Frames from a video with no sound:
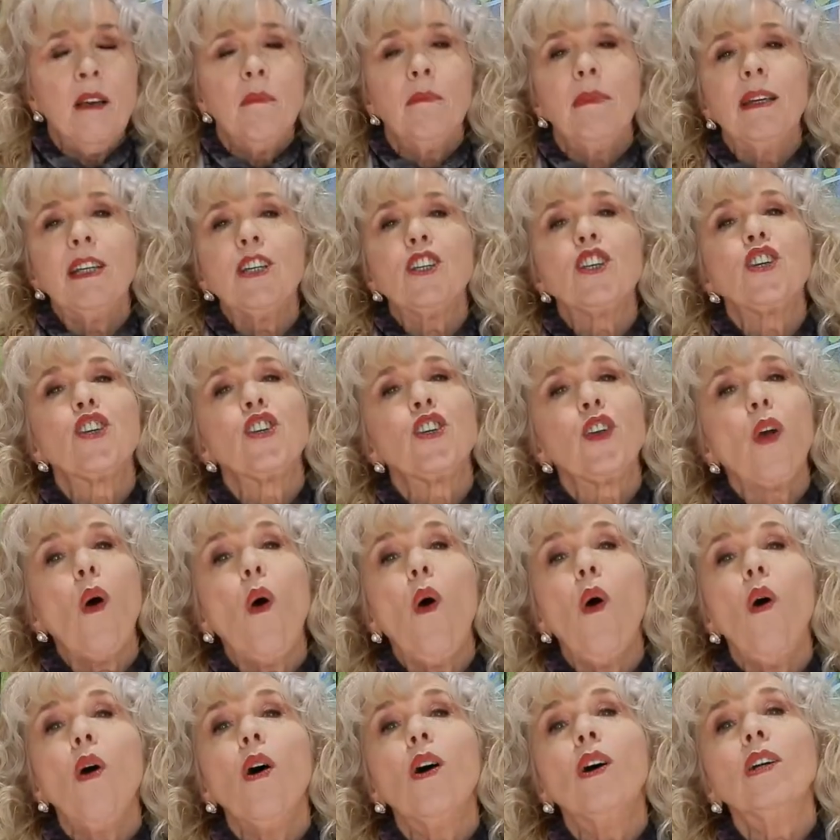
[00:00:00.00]
be
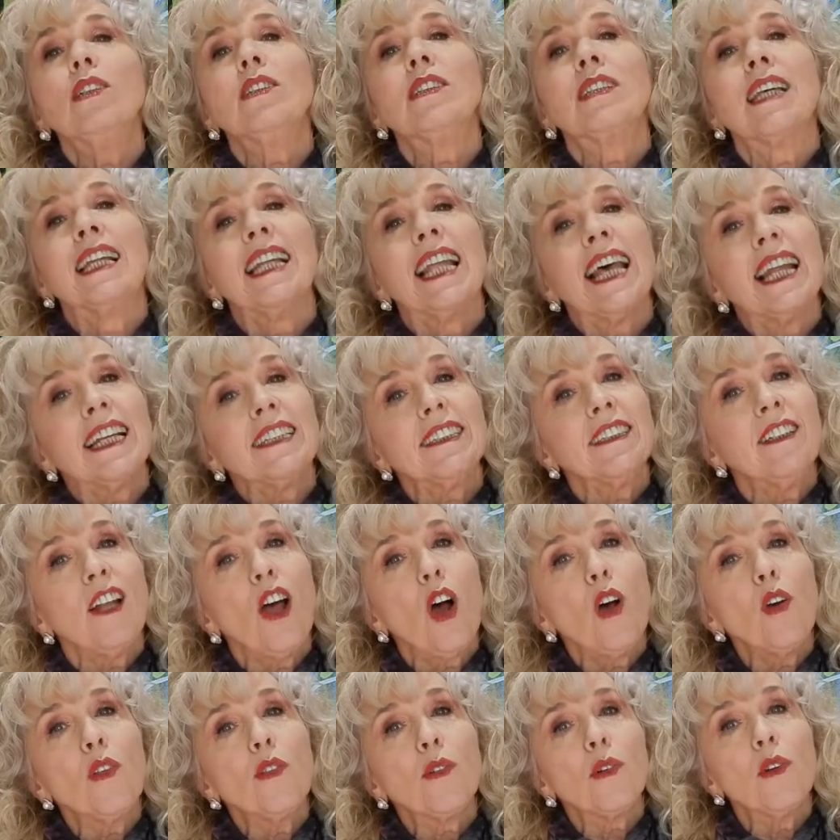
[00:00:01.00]
sure to let us
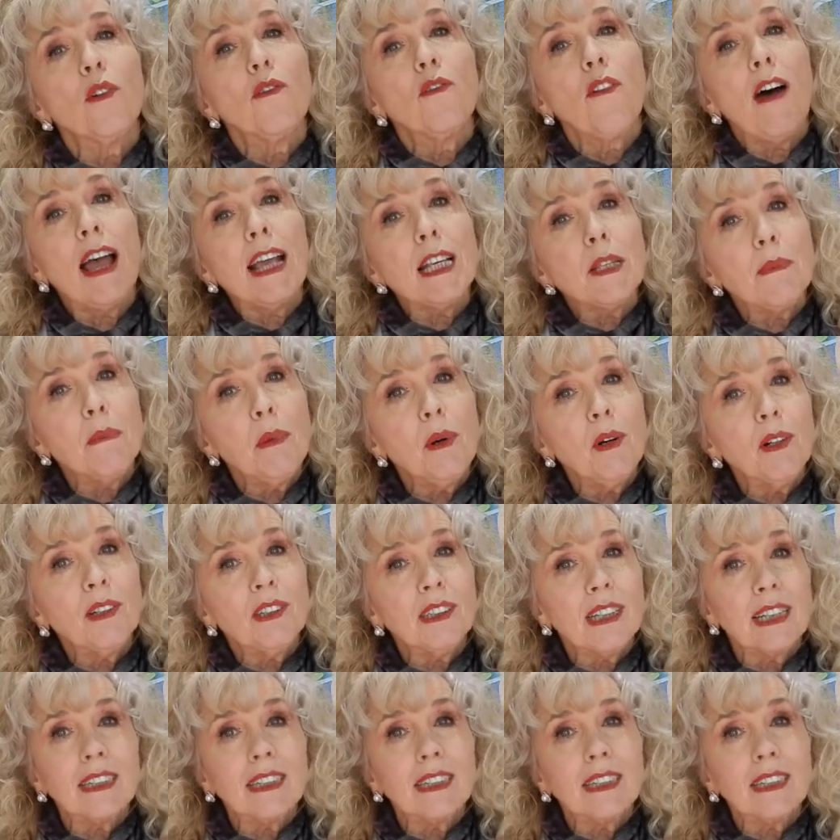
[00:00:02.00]
know through Facebook.